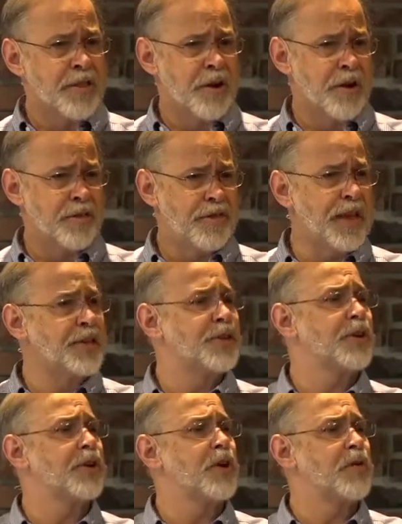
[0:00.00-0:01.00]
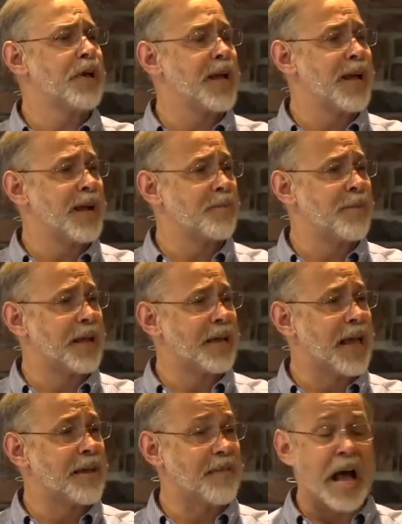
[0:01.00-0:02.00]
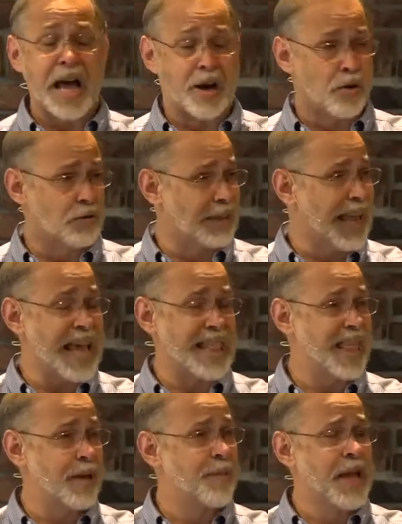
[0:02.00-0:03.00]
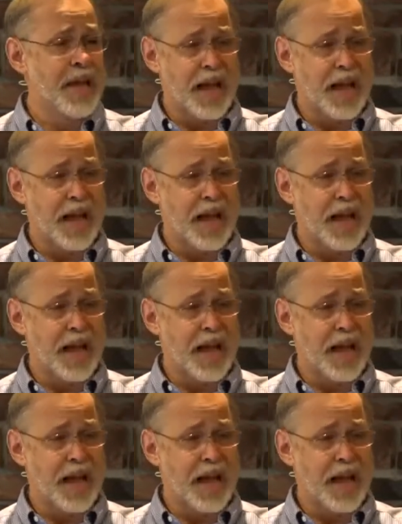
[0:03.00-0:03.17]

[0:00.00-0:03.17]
There are things that are going on in my life. I don't like them.